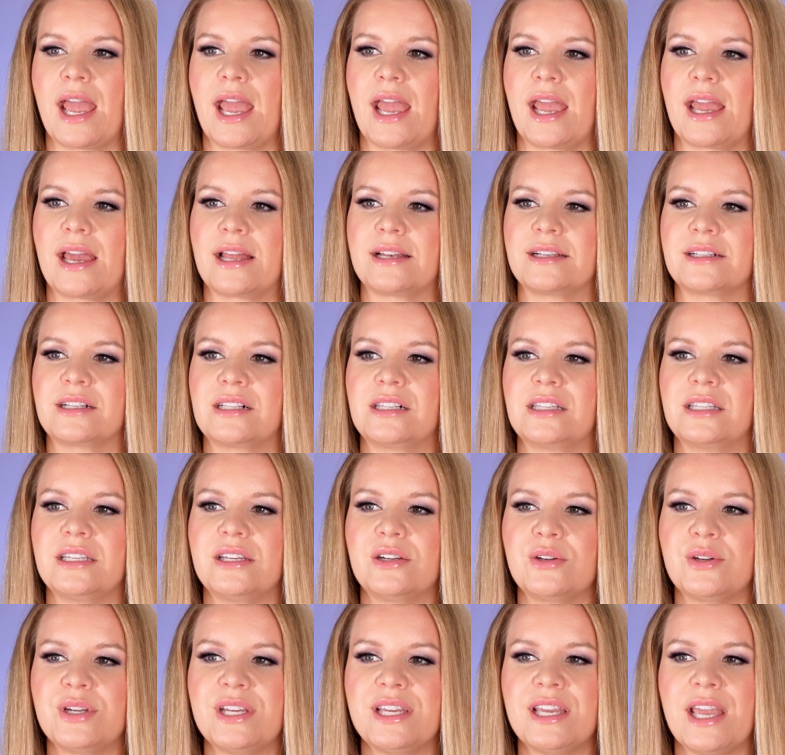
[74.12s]
And
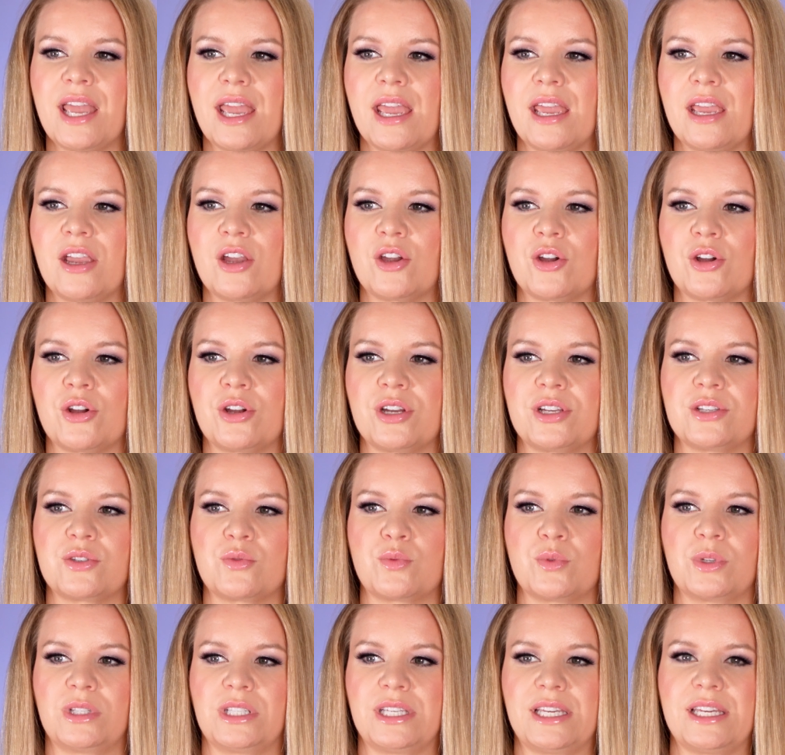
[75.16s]
clearing anger is
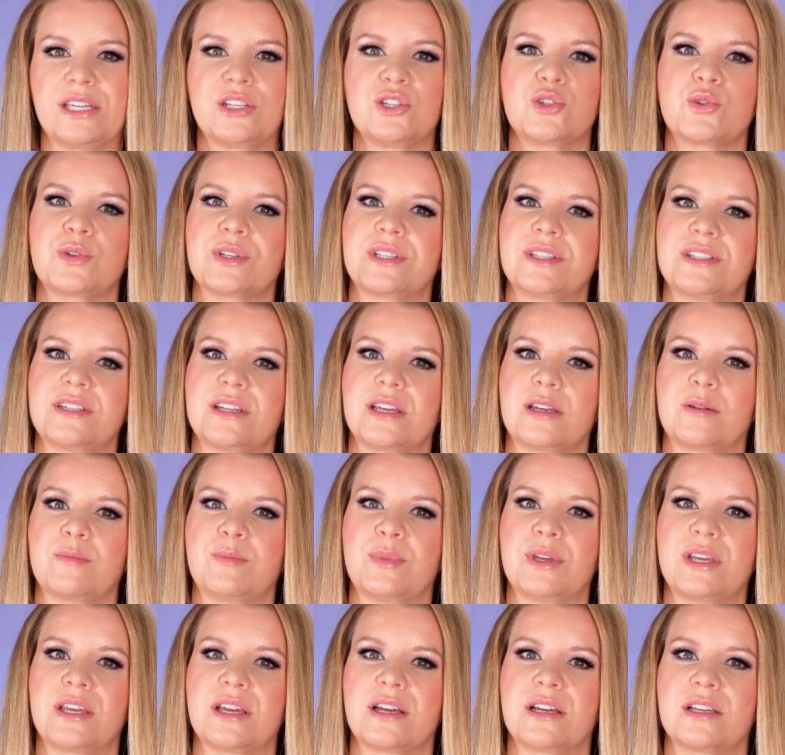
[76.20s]
really interesting
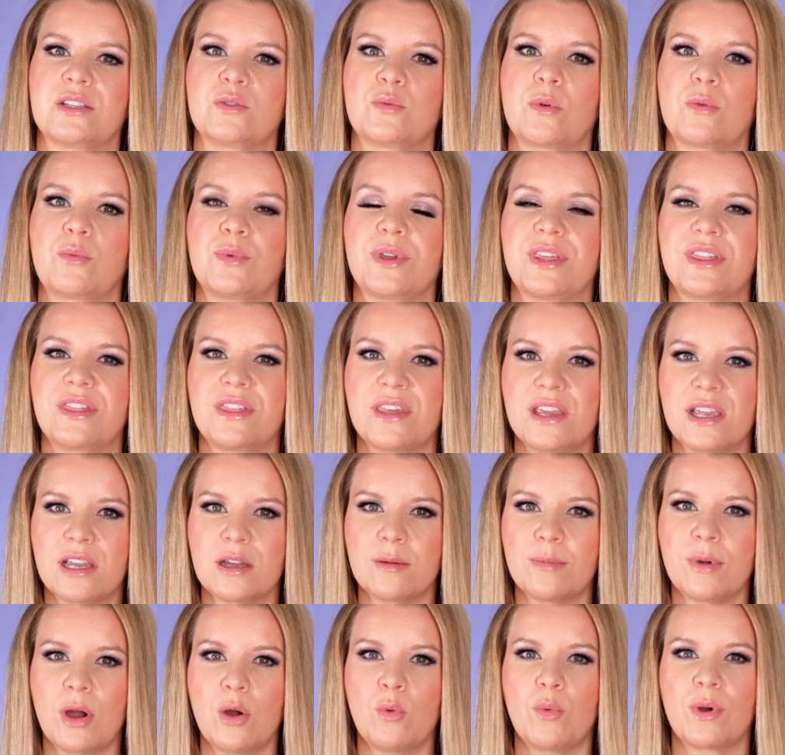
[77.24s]
because when we think
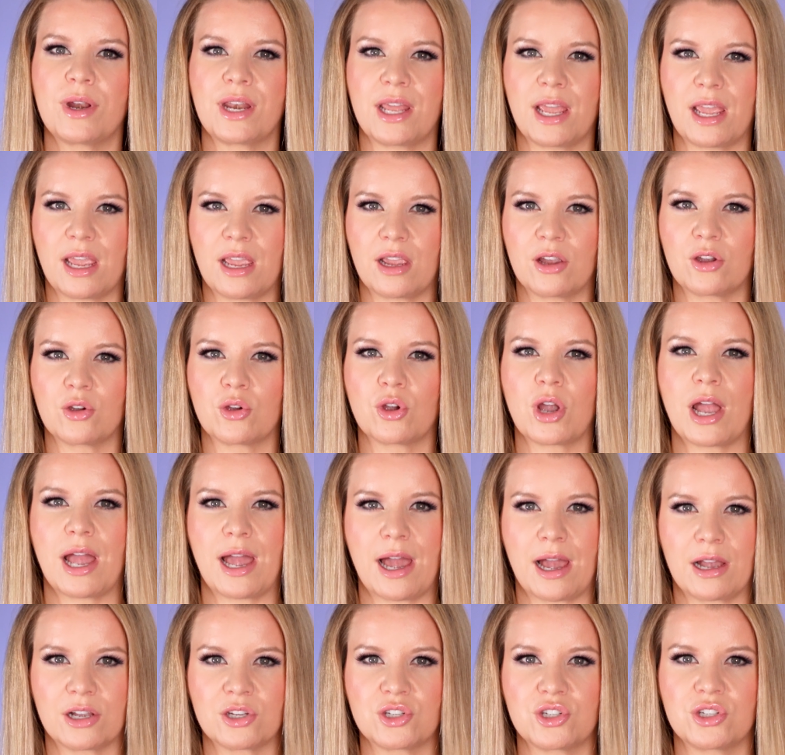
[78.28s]
about what anger
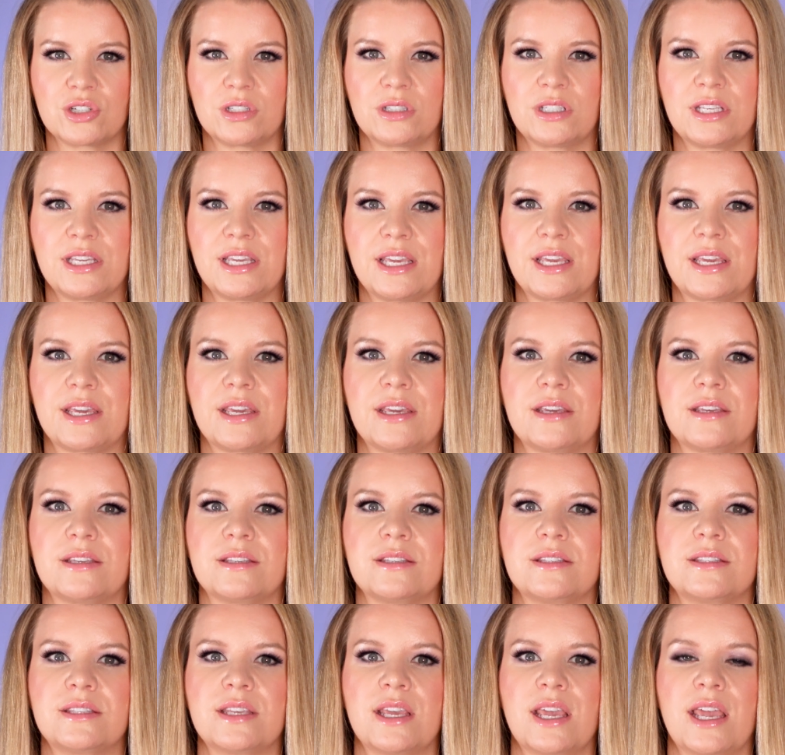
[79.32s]
actually
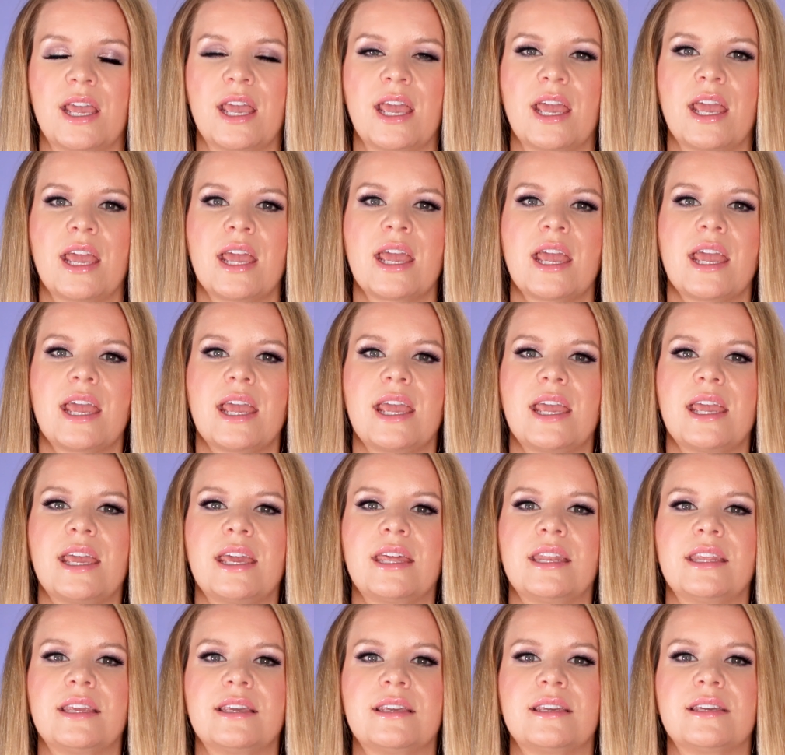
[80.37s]
is,
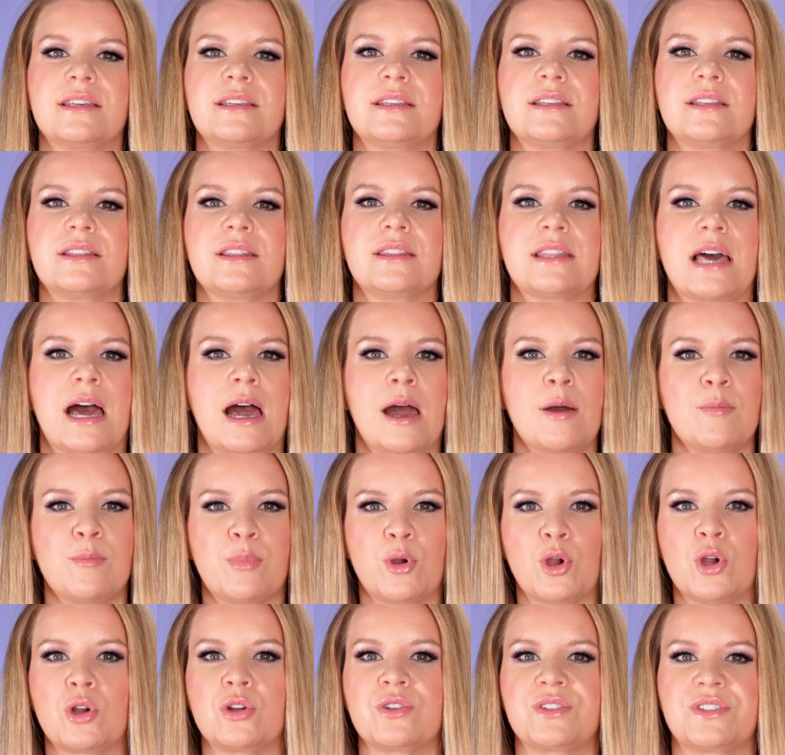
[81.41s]
it is that
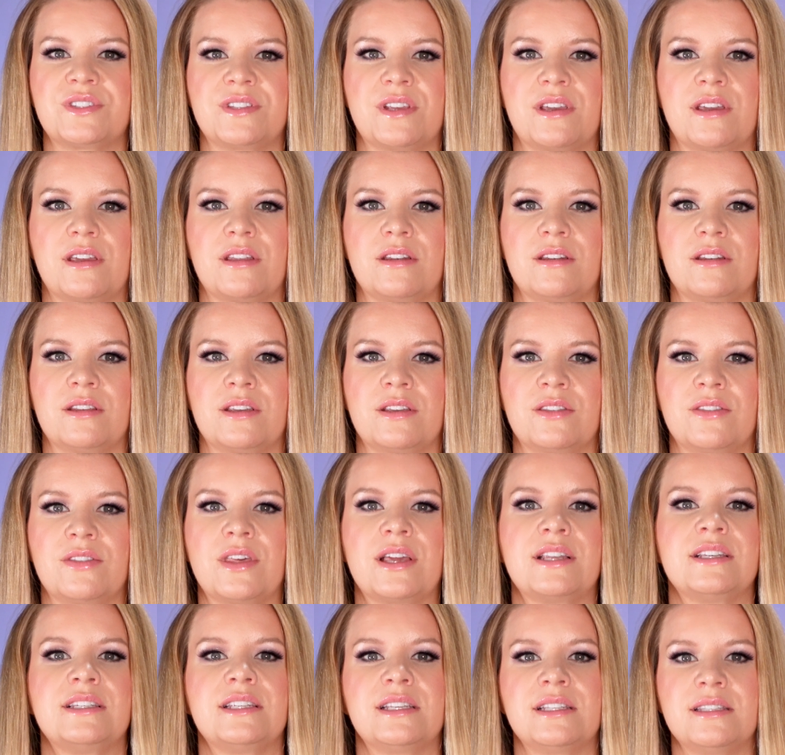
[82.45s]
person
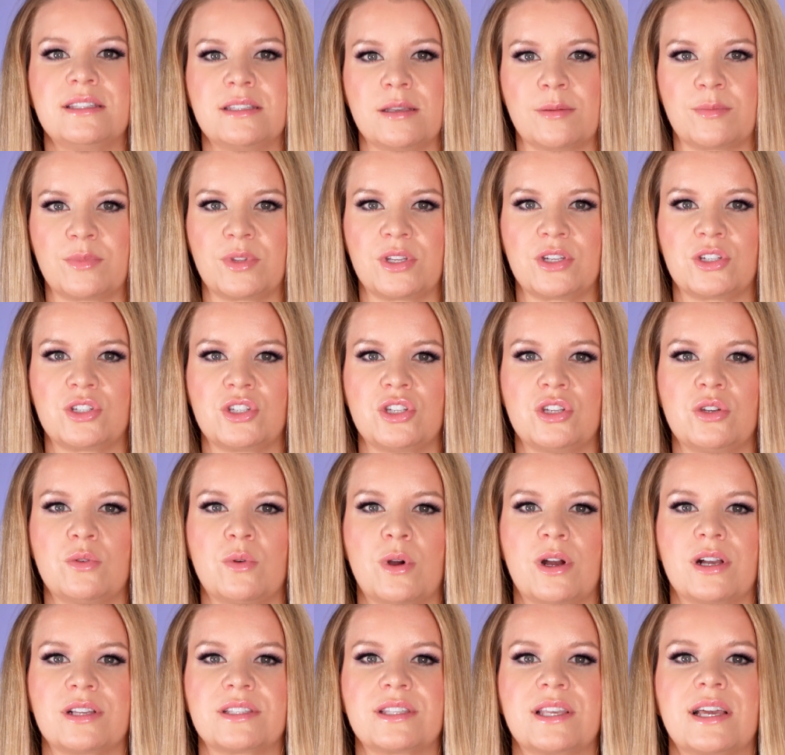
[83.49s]
that did something to
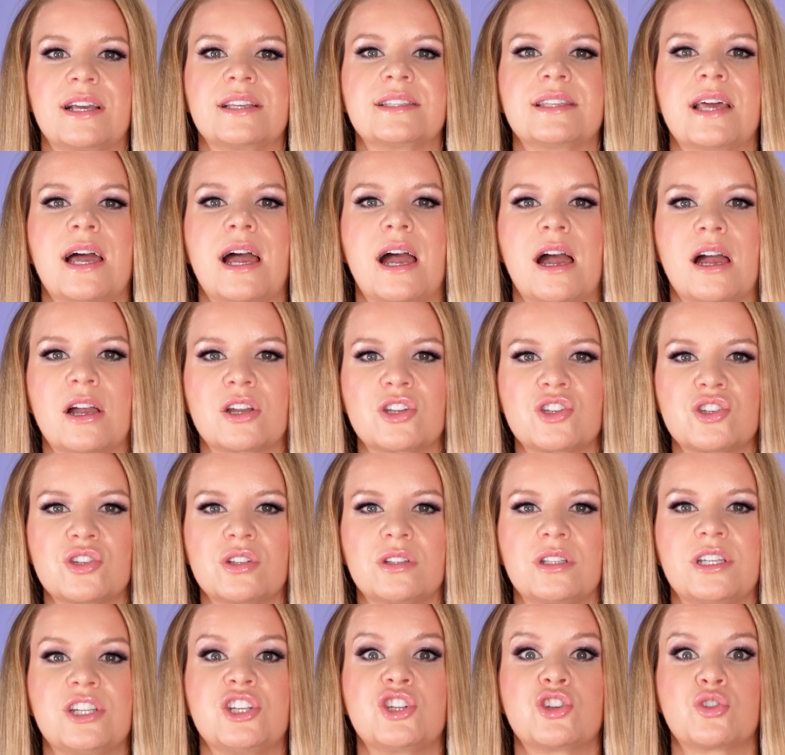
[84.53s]
us has
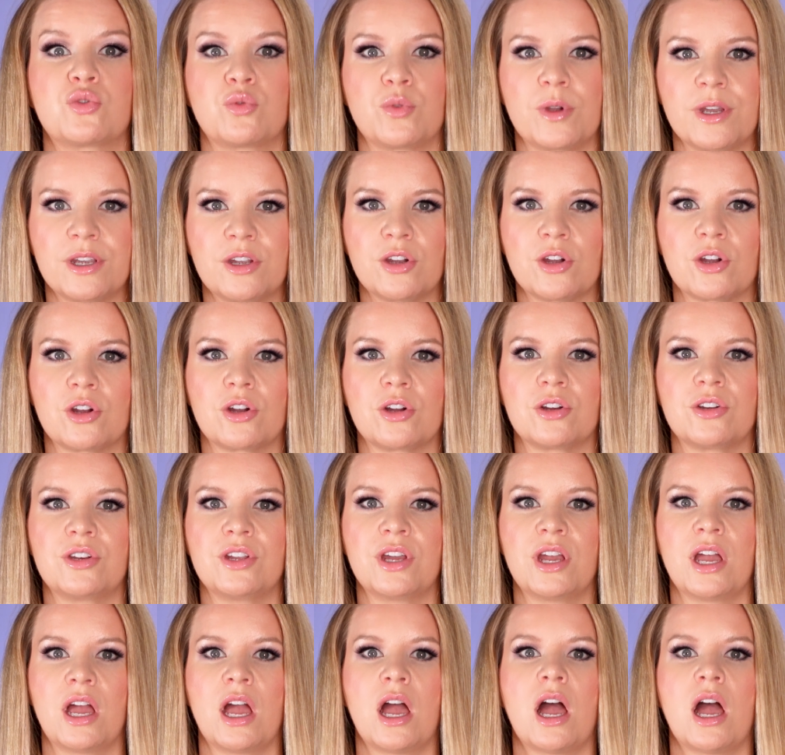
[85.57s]
actually triggered